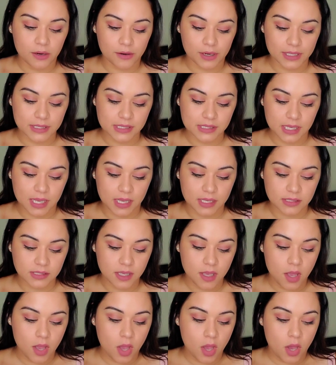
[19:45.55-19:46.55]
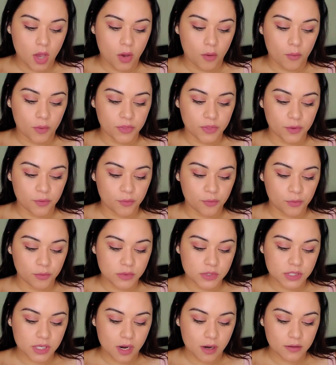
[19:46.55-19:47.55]
It says, when the
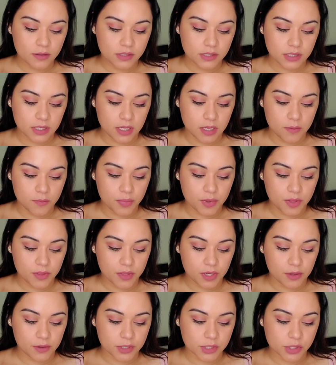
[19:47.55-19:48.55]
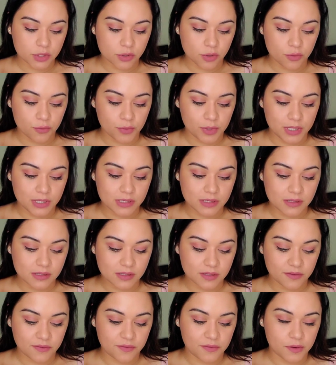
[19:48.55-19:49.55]
roots are deep, there is no reason to
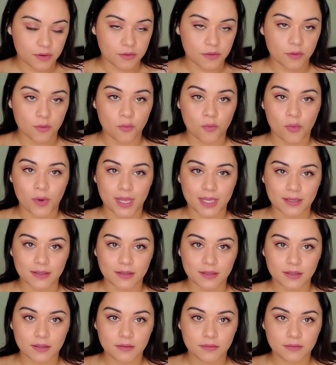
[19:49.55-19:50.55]
fear the wind.